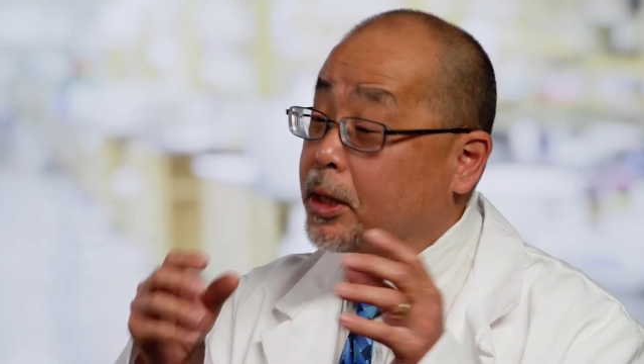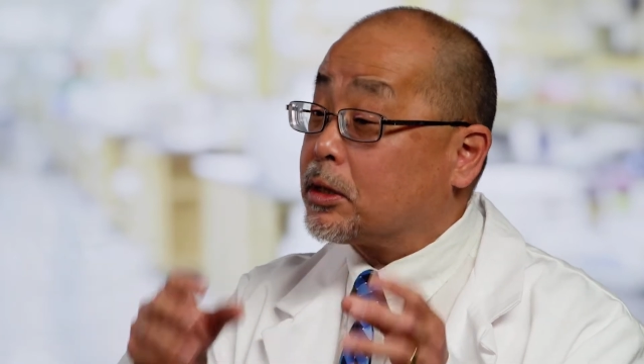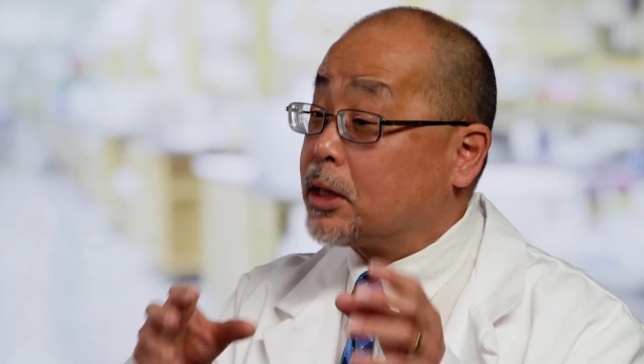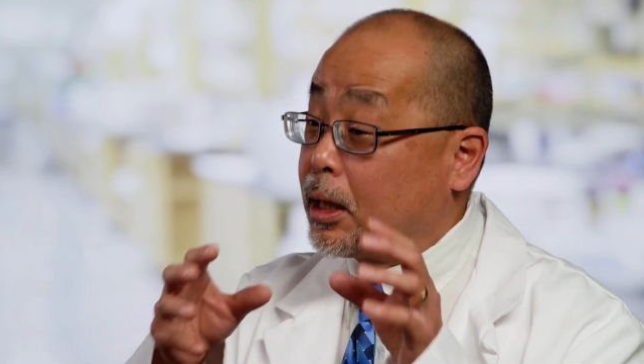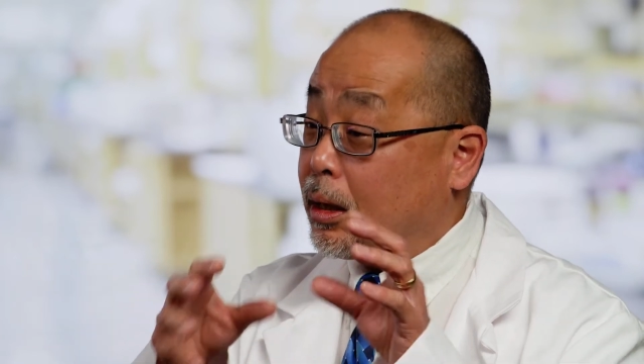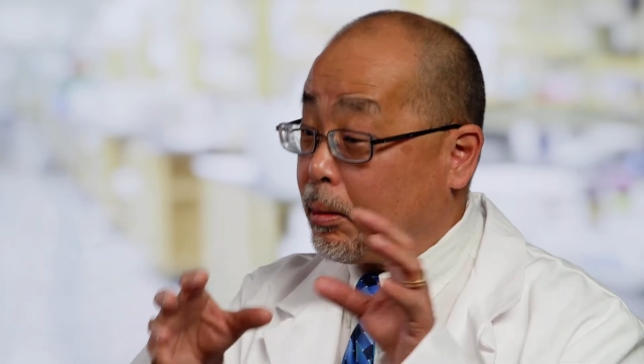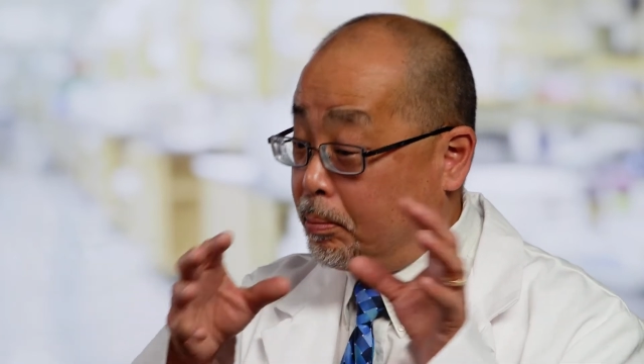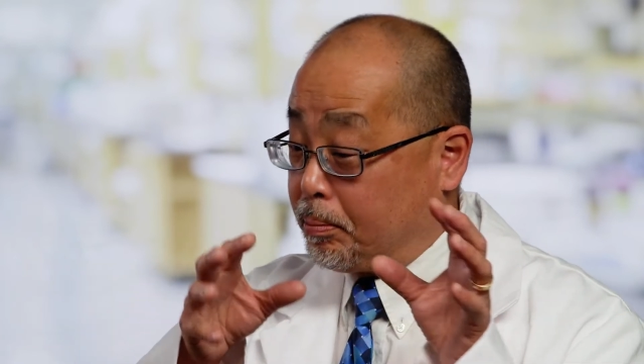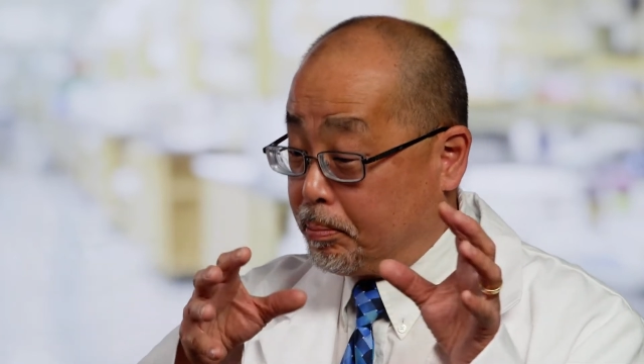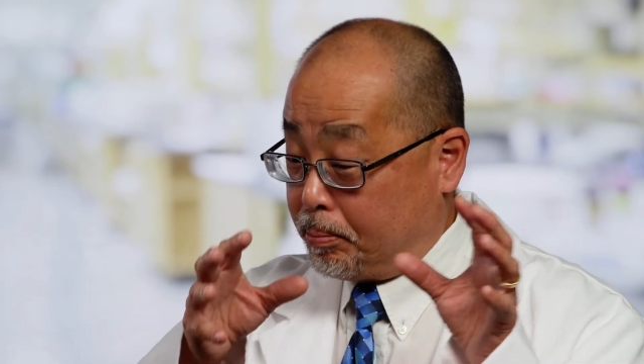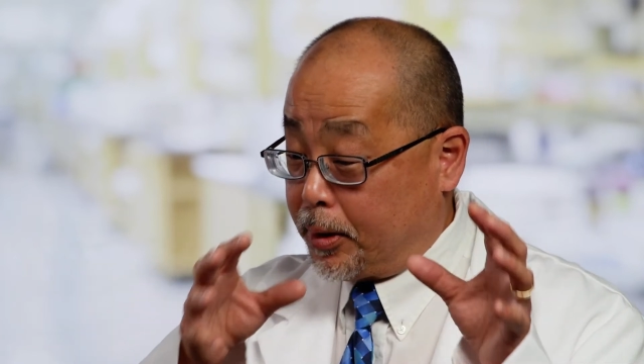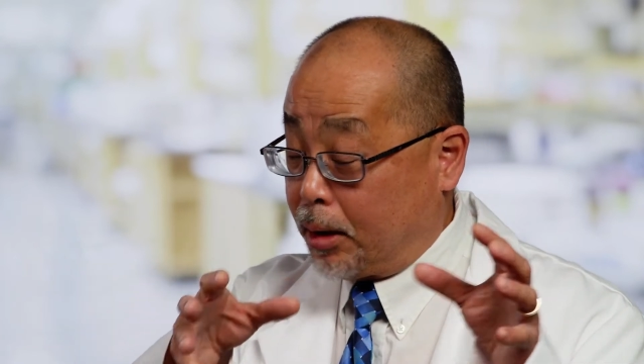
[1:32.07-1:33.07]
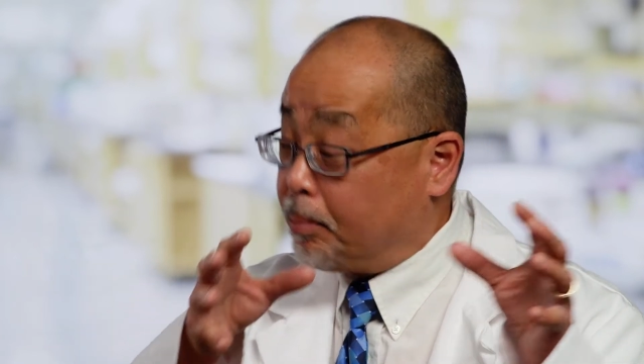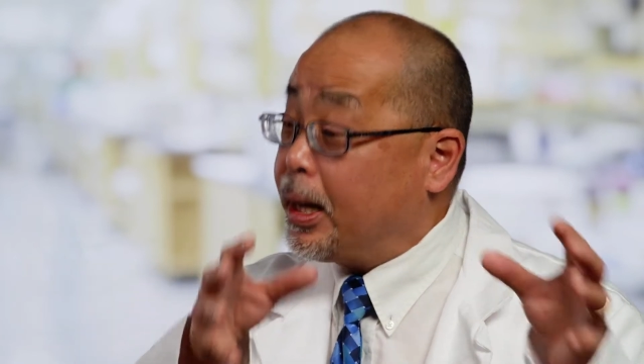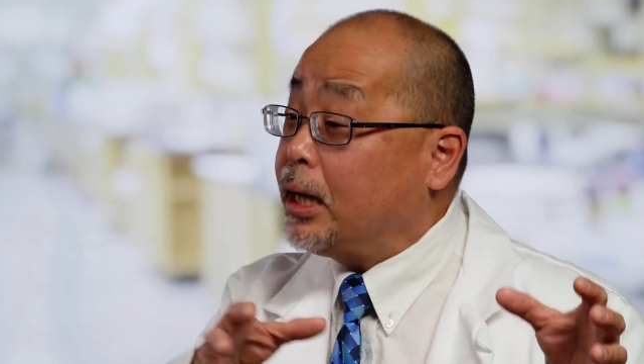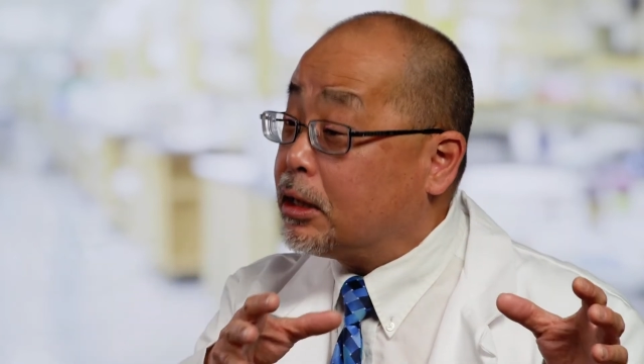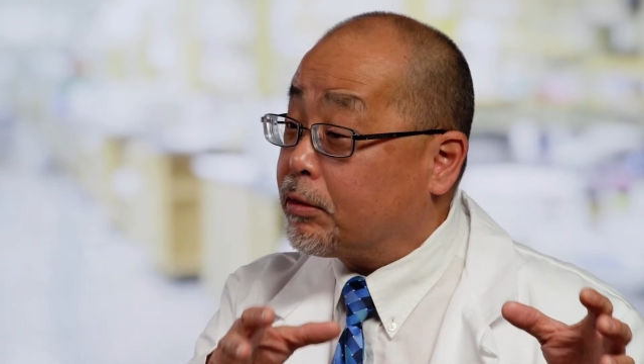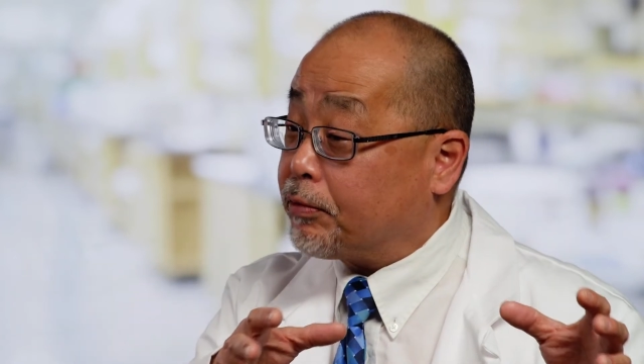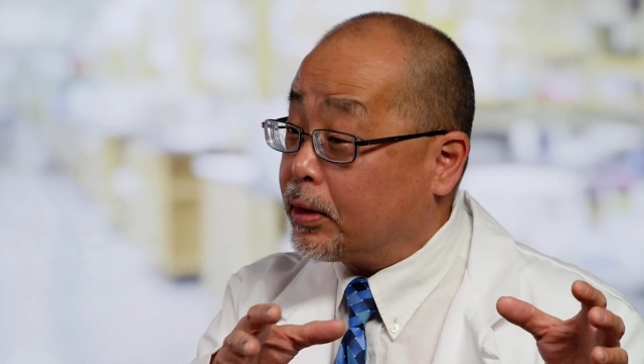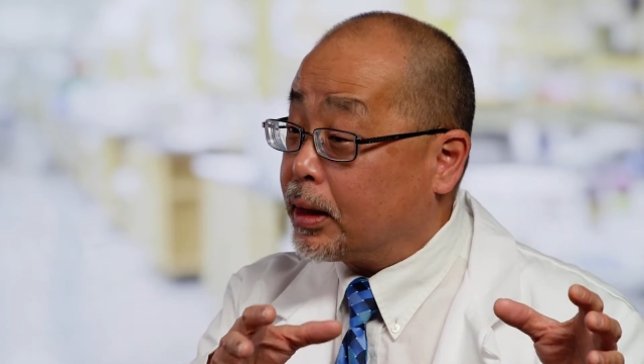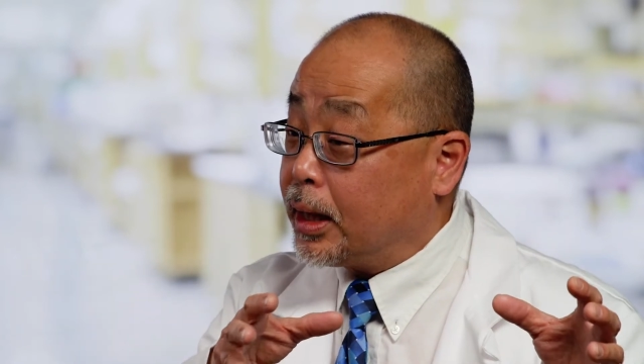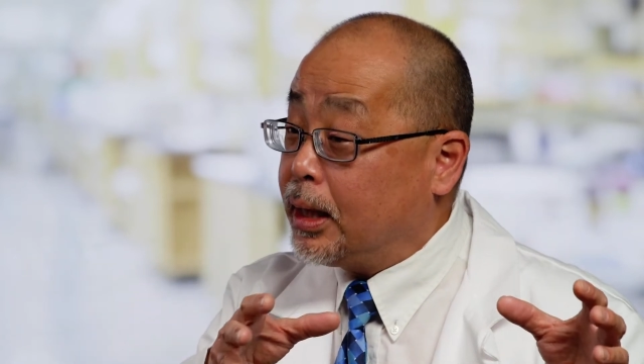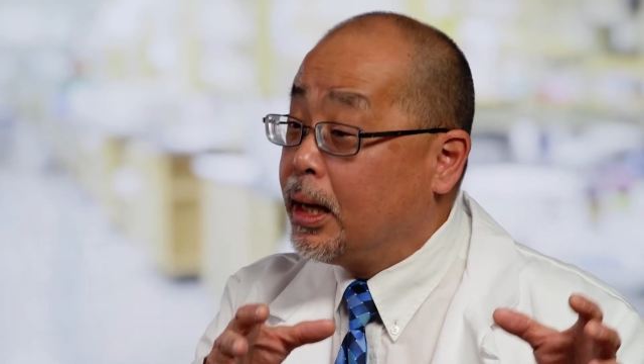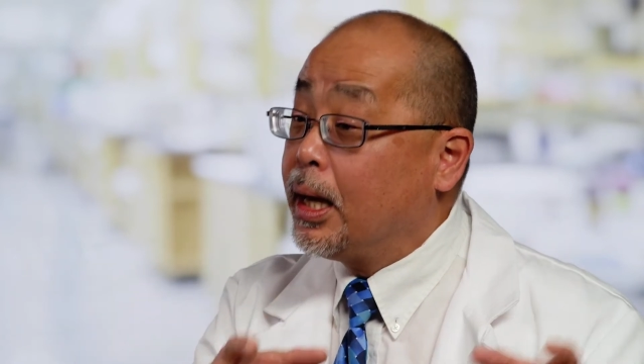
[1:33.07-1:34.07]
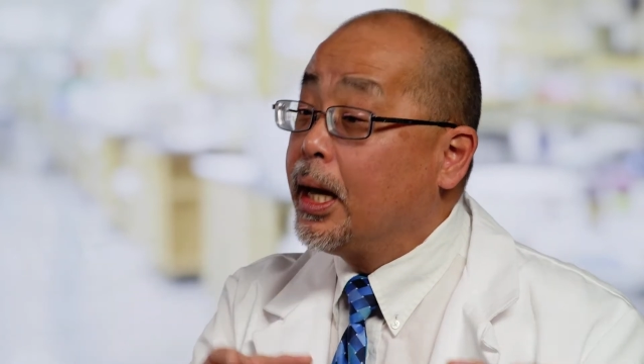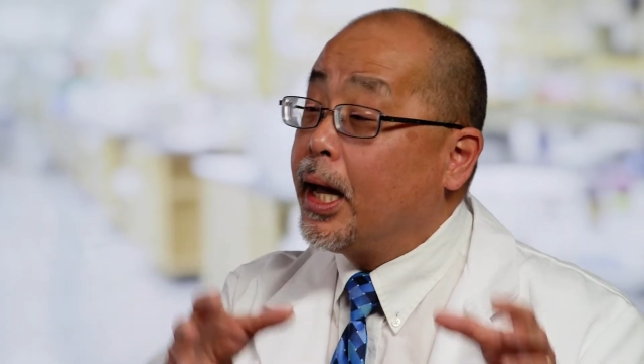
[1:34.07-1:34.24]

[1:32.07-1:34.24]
because they are they're made differently.